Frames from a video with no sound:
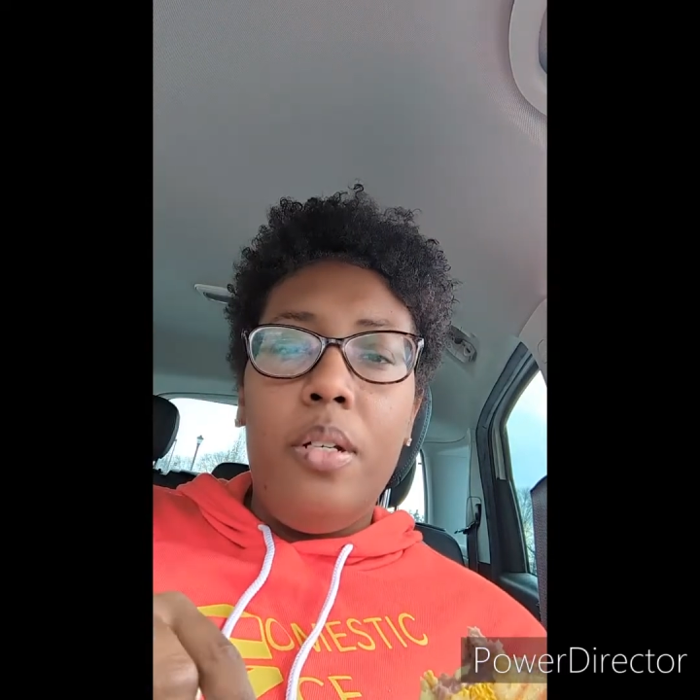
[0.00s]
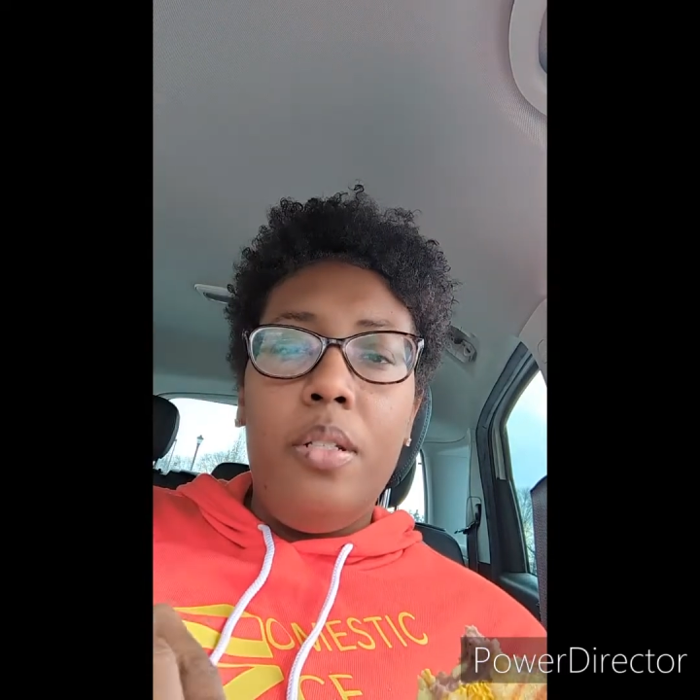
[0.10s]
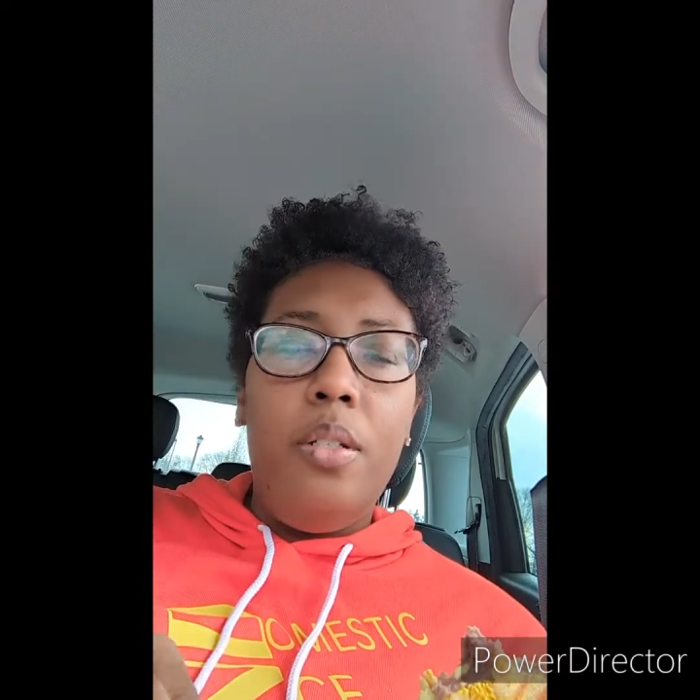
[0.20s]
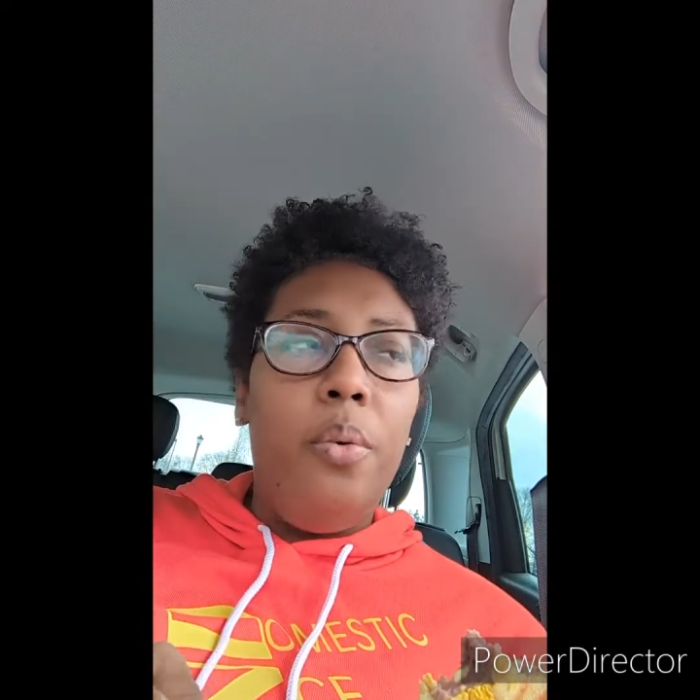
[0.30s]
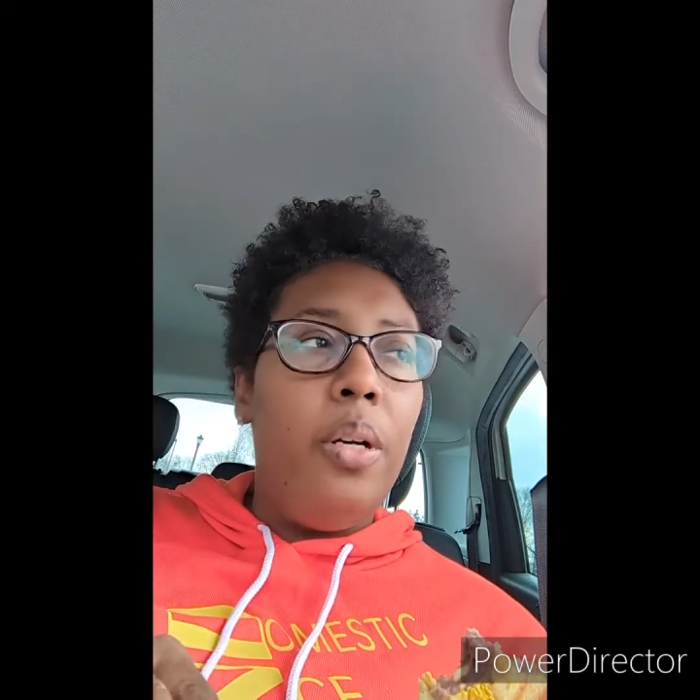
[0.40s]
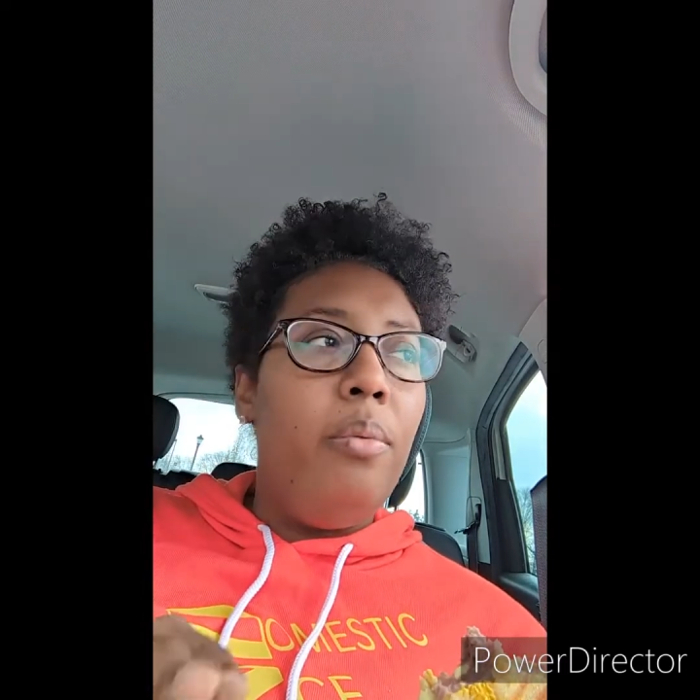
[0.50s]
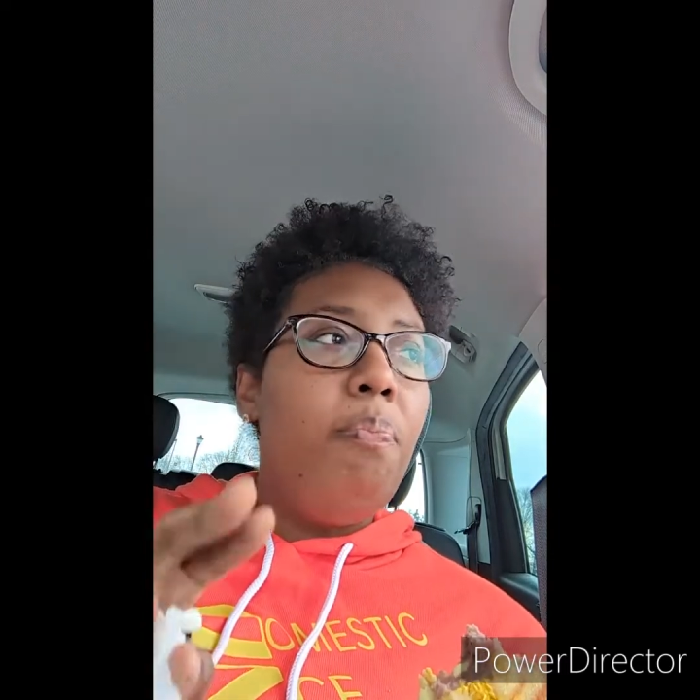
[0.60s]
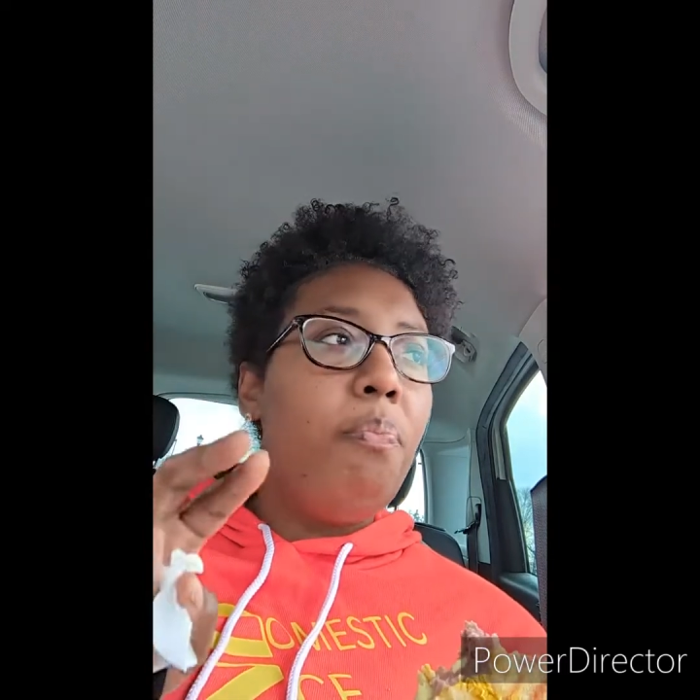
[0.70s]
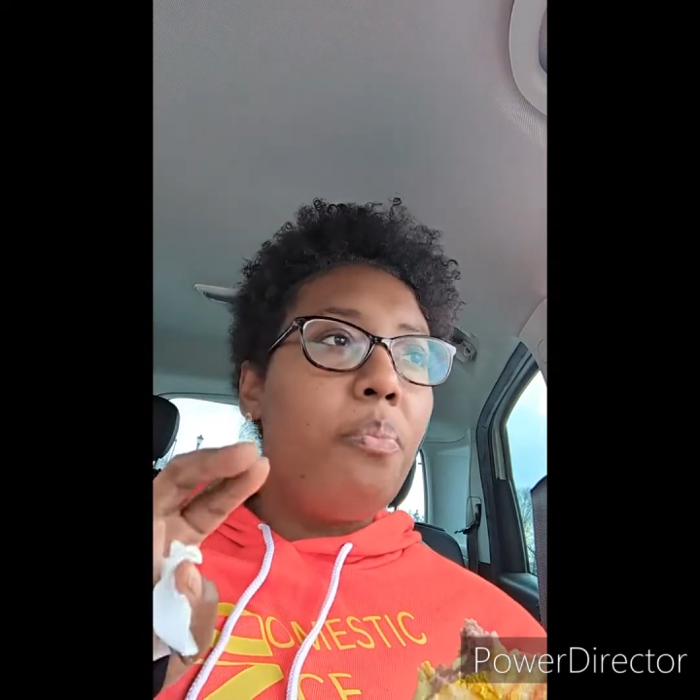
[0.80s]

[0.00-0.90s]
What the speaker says: Instagram,